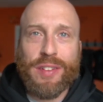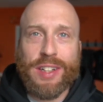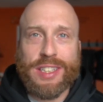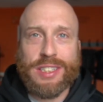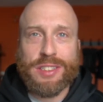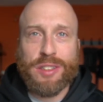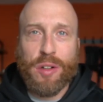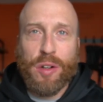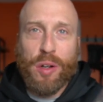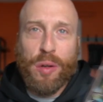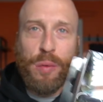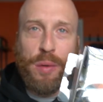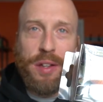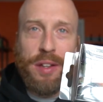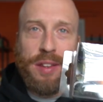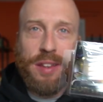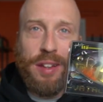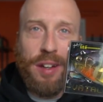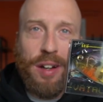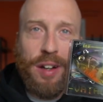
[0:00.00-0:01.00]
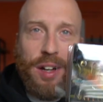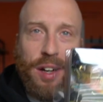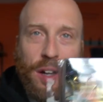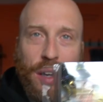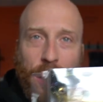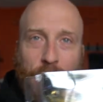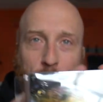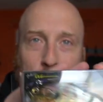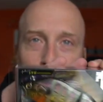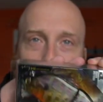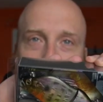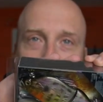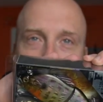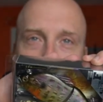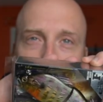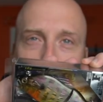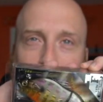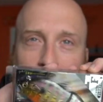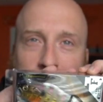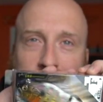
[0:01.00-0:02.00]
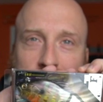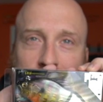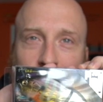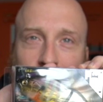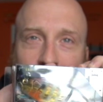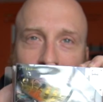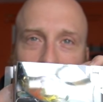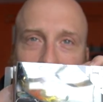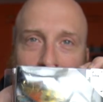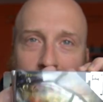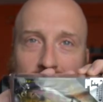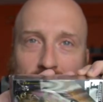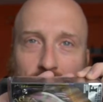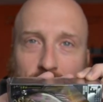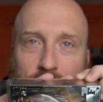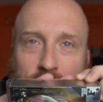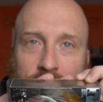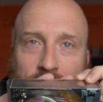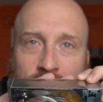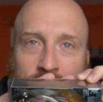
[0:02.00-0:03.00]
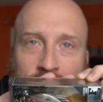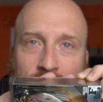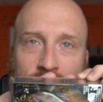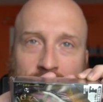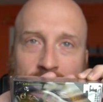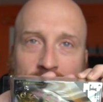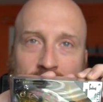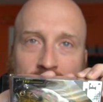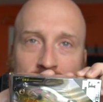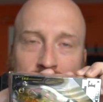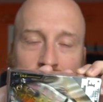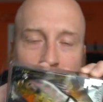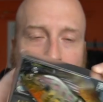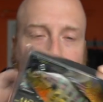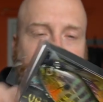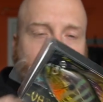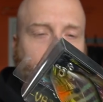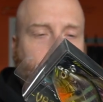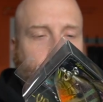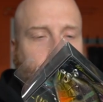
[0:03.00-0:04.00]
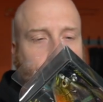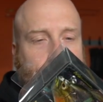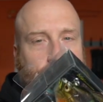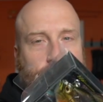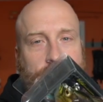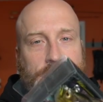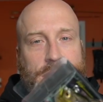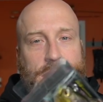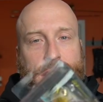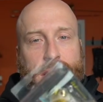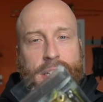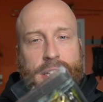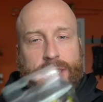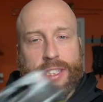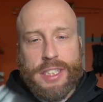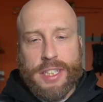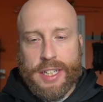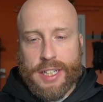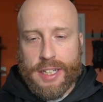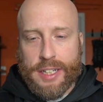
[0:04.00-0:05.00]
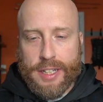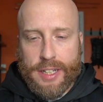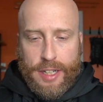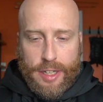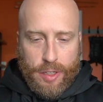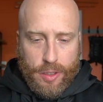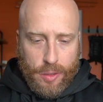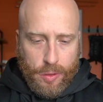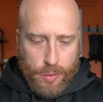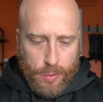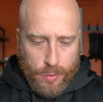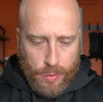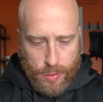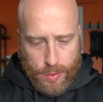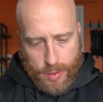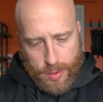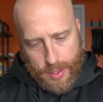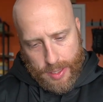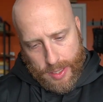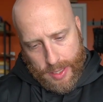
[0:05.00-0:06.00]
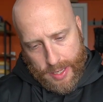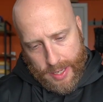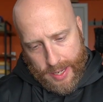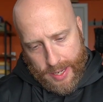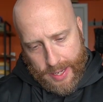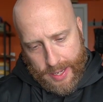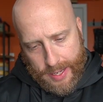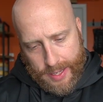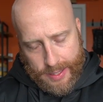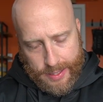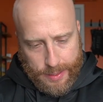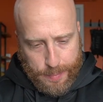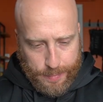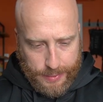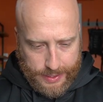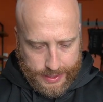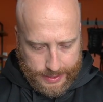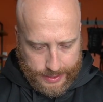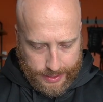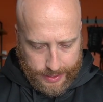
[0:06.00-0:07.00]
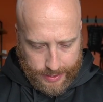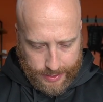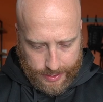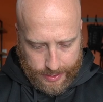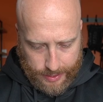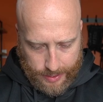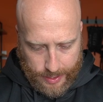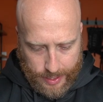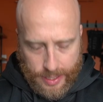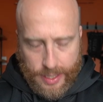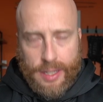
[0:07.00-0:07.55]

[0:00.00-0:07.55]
Let's start with the uh, Mega Bass Vatalion. And this is GG Gill. And let me see.